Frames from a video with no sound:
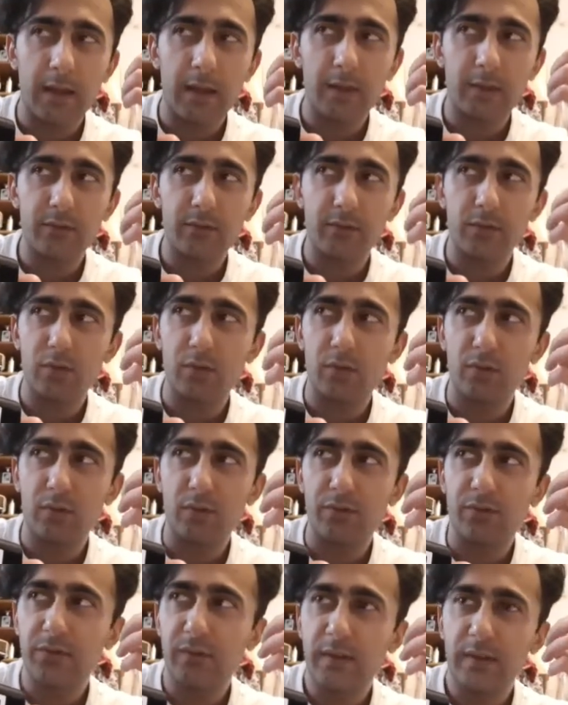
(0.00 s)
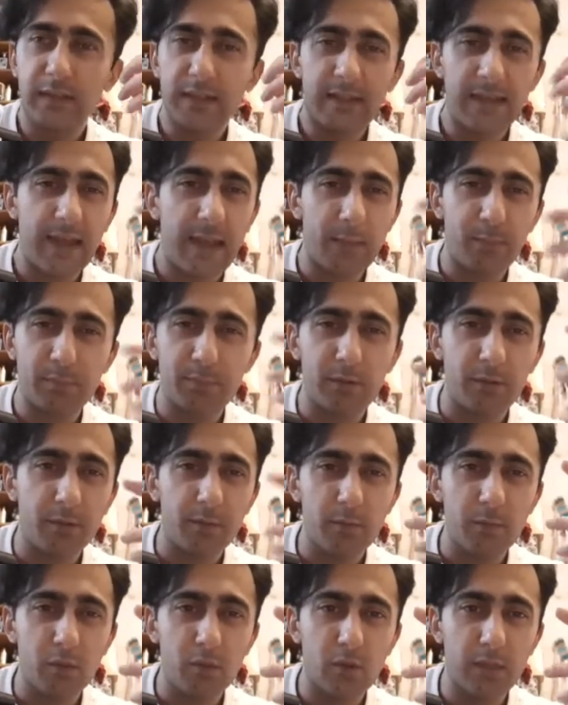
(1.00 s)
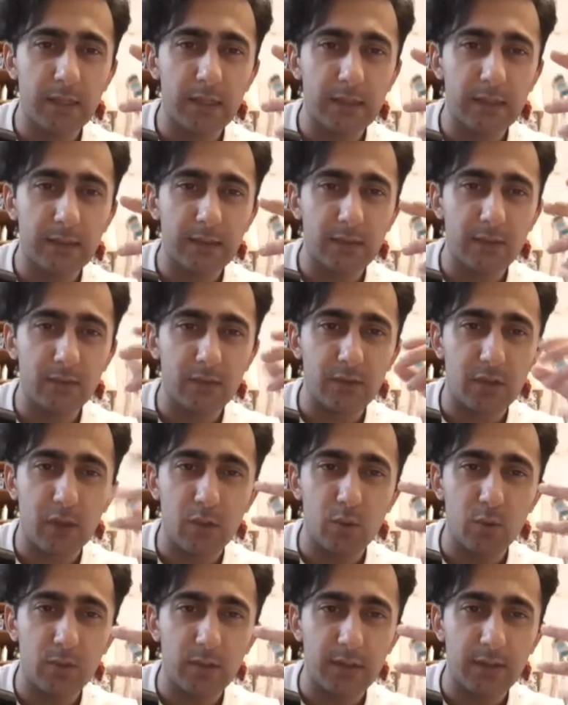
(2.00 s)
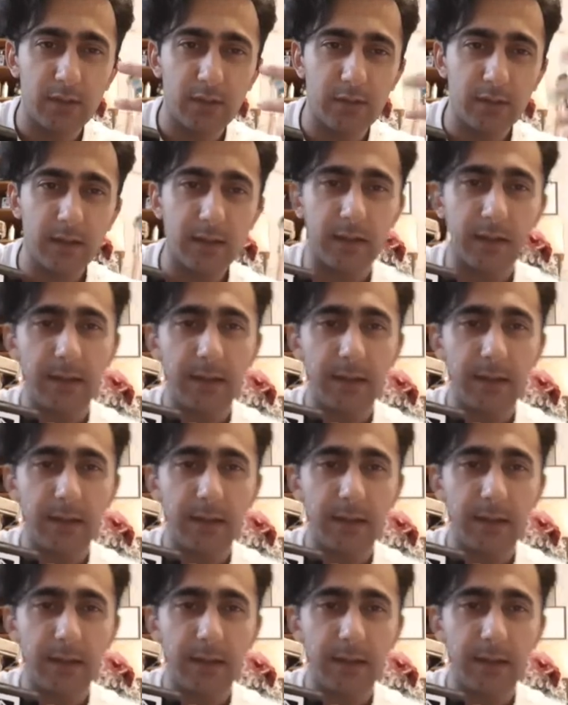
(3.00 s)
sort of Captain Morgan's golden